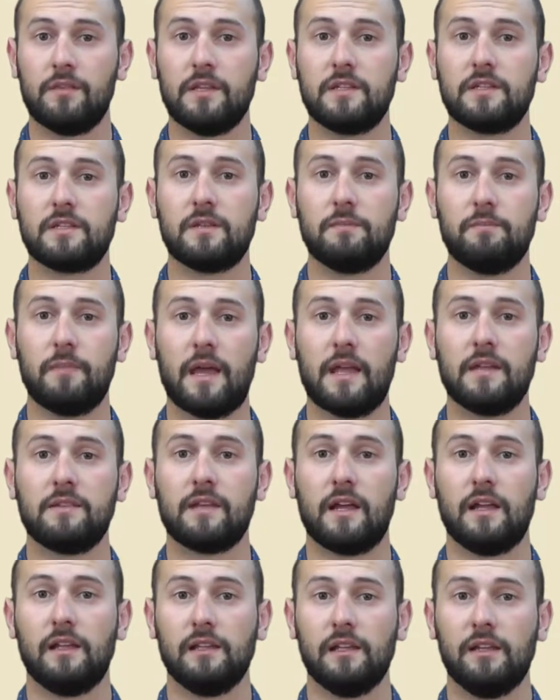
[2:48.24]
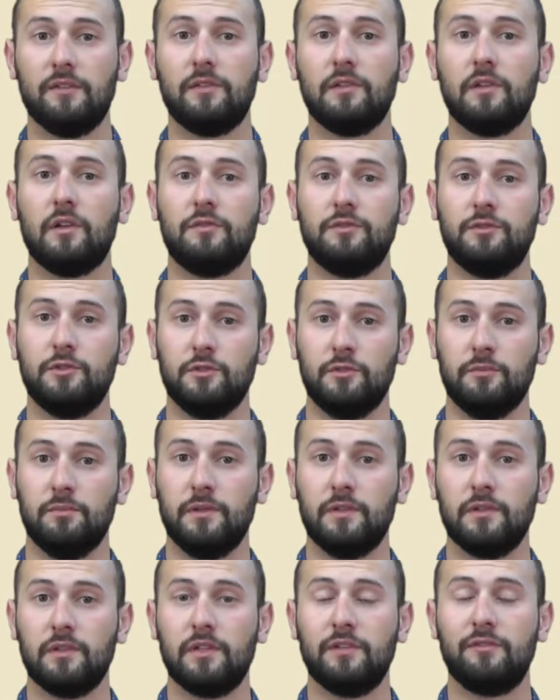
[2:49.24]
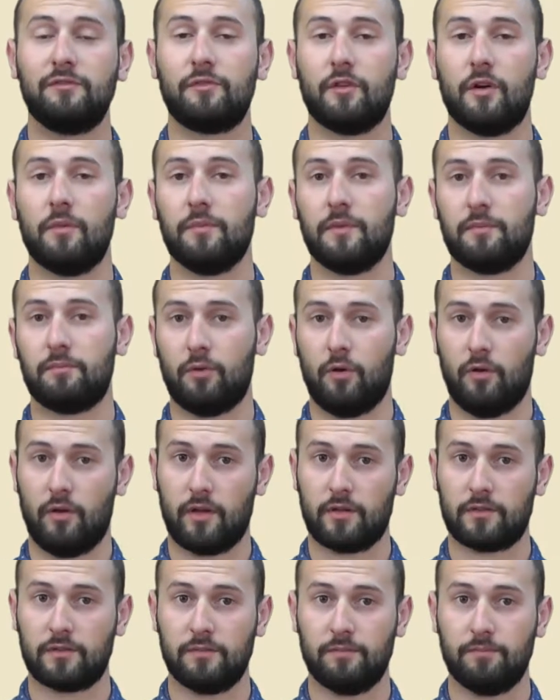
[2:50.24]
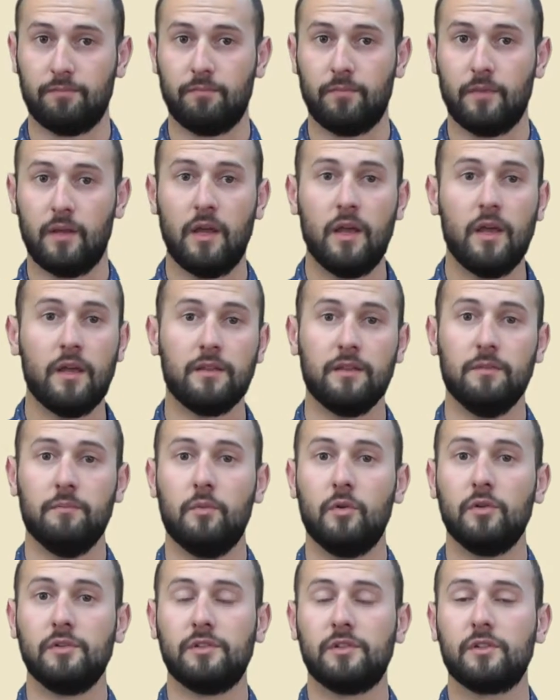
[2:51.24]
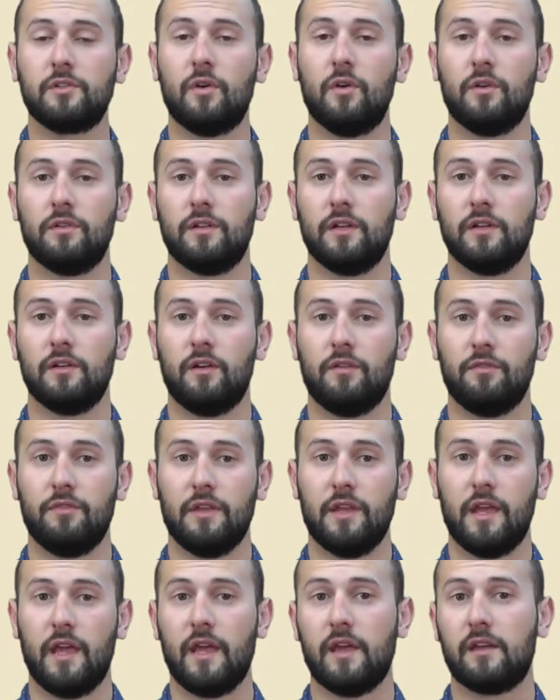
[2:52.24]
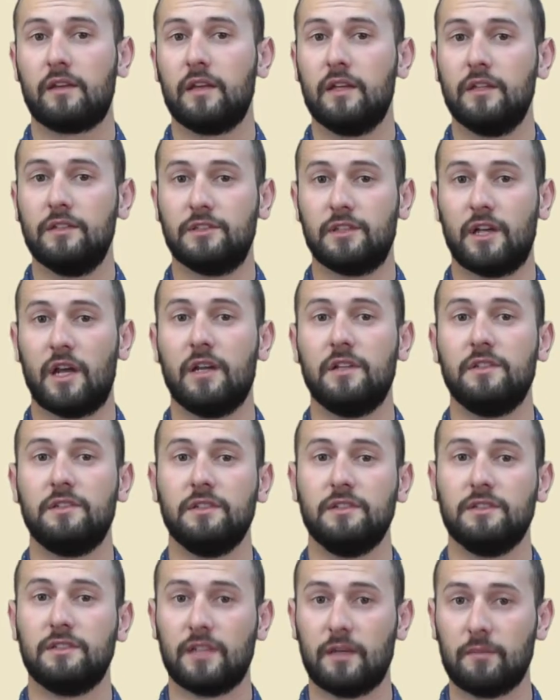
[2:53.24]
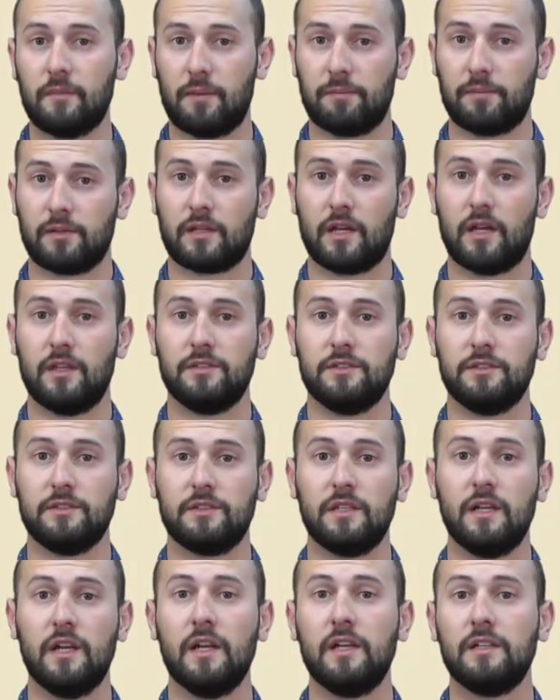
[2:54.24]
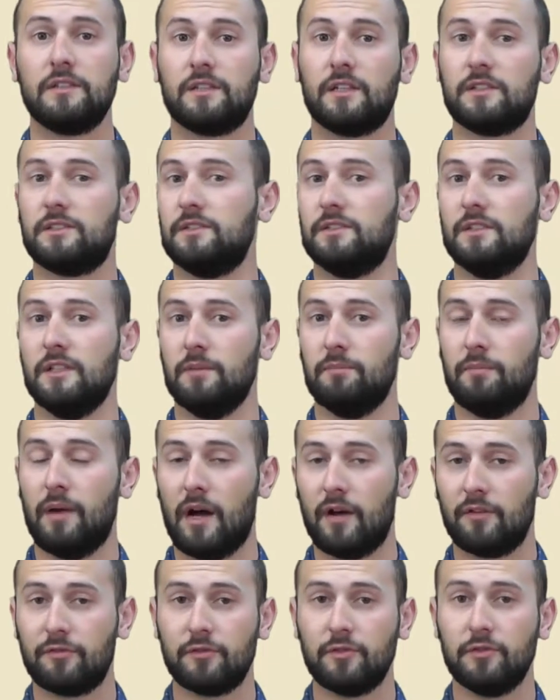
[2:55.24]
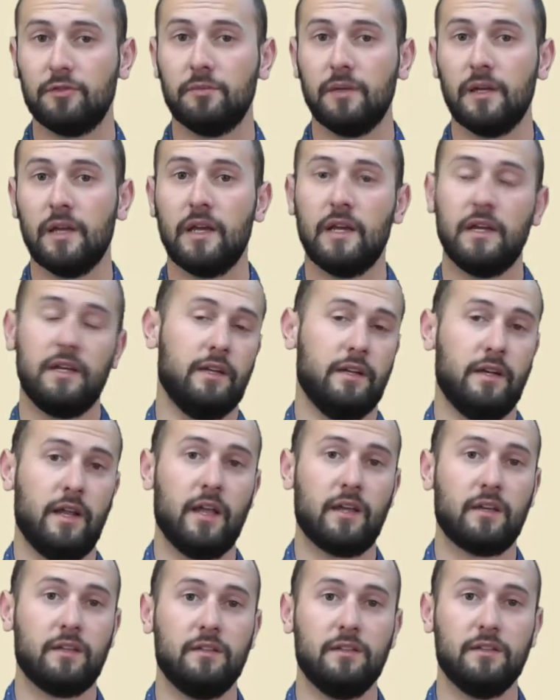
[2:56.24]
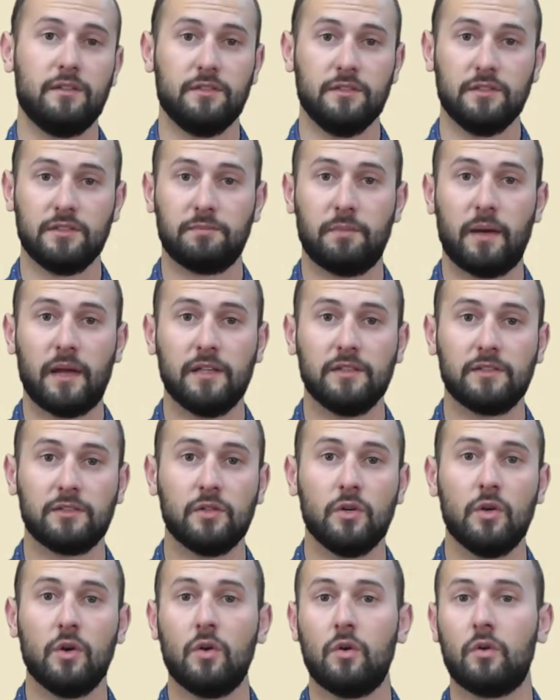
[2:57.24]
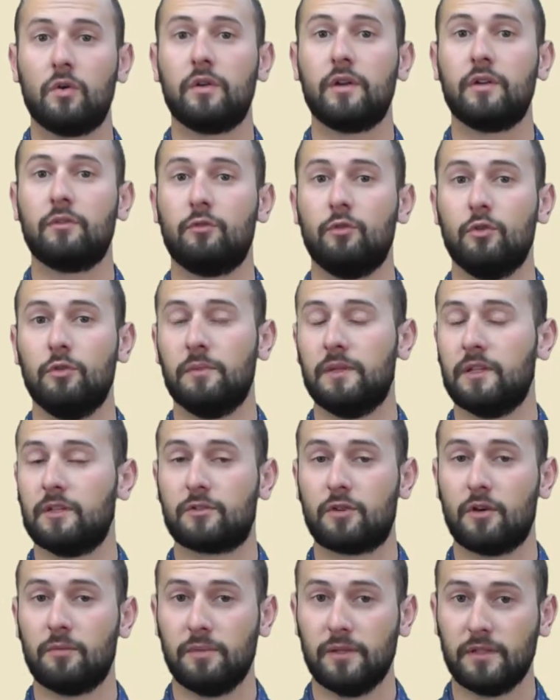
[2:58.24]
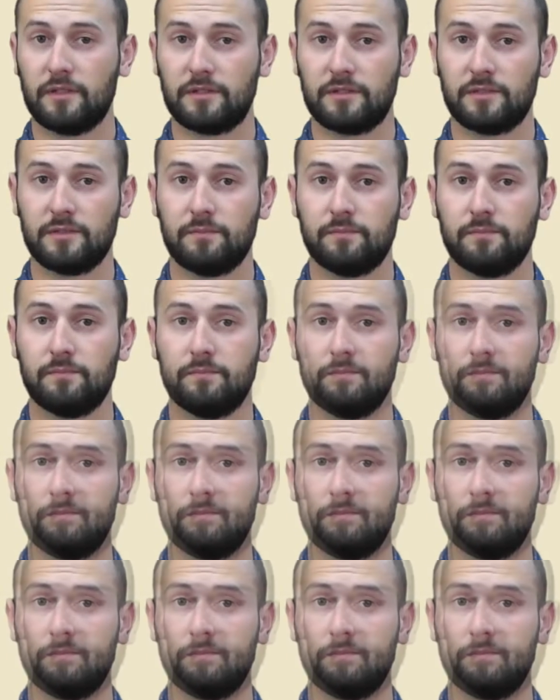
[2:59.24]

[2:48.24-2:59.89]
This demands a level of durability from the product. The moisture content of the air can change in some applications, such as in a bathroom, in an air-conditioned space, or in a room in the tropics.